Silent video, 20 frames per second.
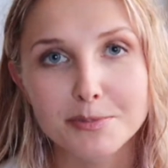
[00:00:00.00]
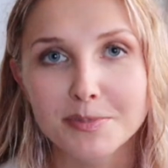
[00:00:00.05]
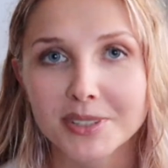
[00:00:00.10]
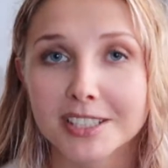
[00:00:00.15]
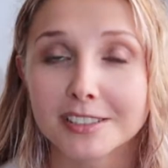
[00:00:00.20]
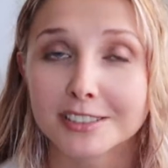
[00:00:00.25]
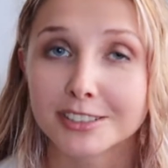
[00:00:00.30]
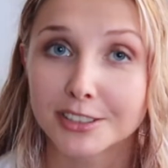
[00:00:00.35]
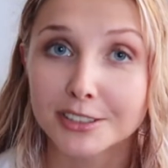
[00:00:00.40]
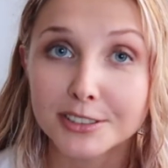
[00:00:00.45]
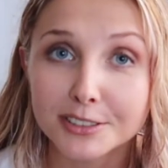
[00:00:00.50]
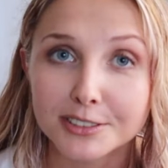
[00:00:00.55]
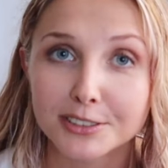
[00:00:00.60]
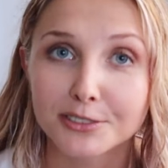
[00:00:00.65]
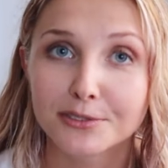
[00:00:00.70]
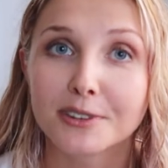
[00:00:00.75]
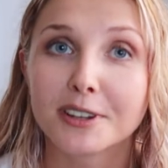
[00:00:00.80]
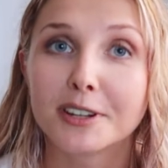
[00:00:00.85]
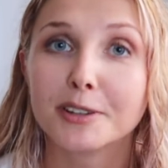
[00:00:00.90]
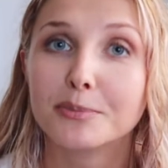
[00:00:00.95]
but it's
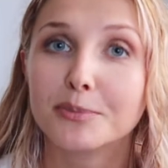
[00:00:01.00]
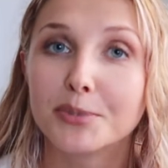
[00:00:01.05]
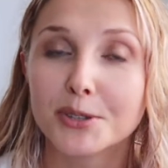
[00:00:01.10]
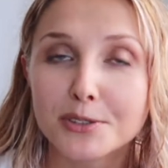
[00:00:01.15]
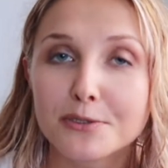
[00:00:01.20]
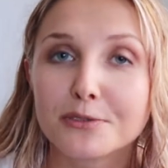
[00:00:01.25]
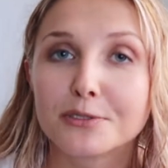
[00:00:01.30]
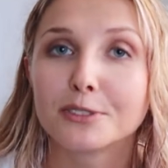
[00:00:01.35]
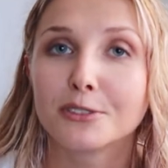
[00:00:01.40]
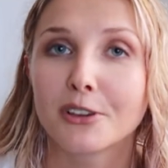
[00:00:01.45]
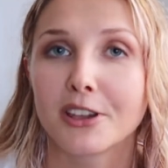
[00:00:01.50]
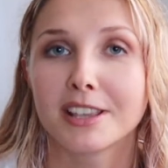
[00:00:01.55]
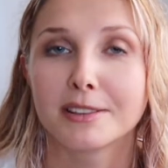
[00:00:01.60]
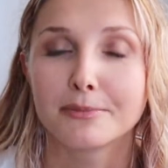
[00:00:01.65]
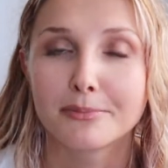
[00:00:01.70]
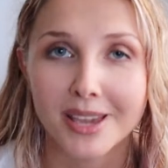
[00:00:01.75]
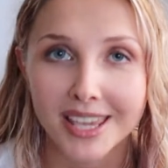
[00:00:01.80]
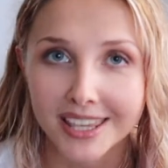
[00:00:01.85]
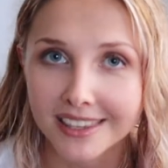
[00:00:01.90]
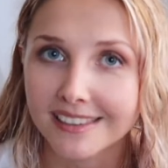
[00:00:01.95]
also very beautiful
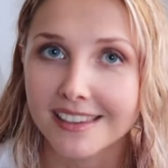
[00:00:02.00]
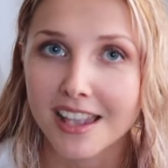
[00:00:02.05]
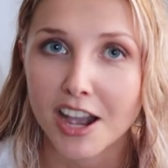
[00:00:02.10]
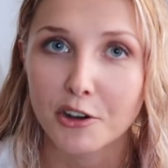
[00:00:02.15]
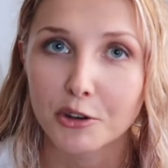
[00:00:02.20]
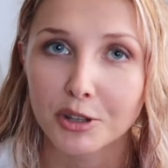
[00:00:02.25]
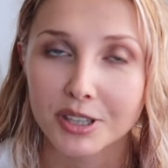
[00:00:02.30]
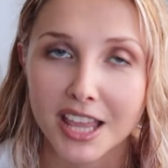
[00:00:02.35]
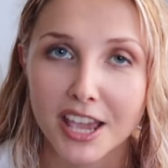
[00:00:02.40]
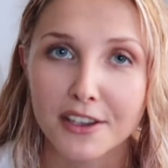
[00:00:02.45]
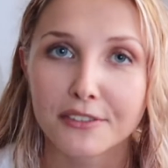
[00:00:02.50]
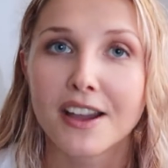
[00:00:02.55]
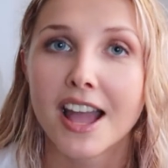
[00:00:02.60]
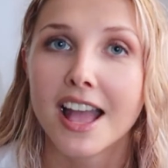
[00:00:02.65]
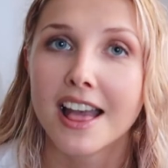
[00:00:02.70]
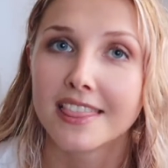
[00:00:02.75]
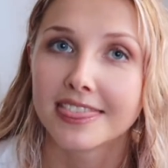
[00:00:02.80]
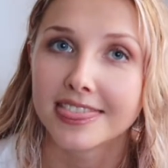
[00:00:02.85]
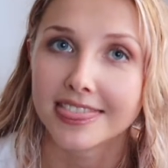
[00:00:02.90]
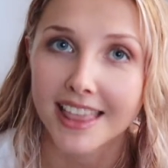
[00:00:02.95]
in making our life
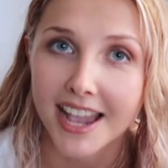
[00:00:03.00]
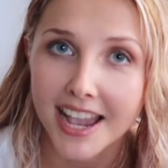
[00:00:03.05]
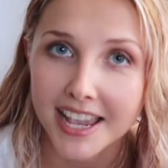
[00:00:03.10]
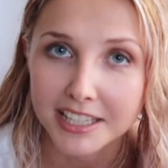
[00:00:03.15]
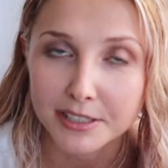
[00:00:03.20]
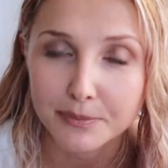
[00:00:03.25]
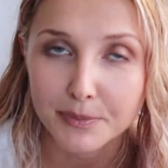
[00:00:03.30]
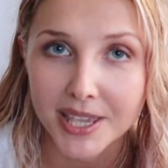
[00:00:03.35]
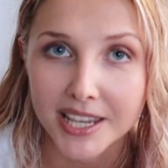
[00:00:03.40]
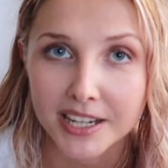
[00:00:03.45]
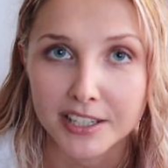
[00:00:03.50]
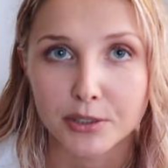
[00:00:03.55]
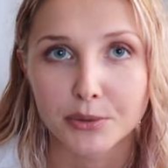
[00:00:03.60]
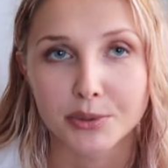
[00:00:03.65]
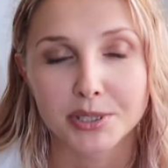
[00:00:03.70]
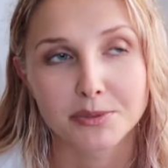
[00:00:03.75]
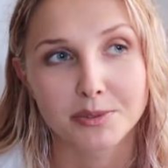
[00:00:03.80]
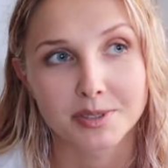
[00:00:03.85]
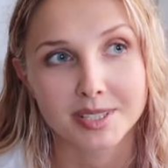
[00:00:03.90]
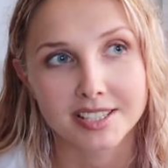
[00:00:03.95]
nightmare
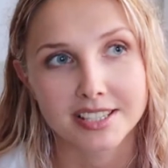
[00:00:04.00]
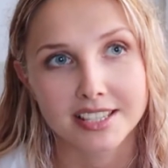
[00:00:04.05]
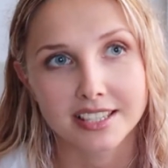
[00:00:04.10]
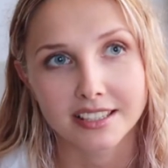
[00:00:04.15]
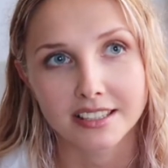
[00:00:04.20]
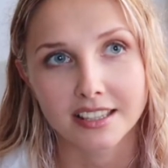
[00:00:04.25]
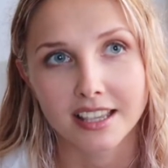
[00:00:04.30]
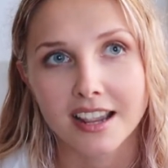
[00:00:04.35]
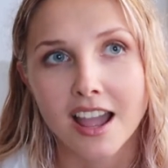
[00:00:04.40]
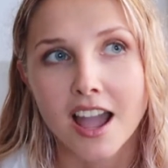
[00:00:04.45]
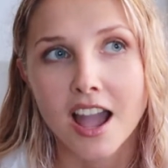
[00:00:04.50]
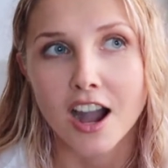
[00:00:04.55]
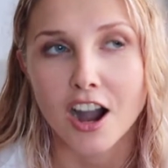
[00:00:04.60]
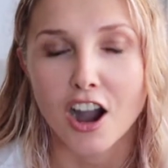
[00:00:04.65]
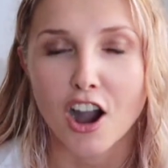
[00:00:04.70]
when we think like,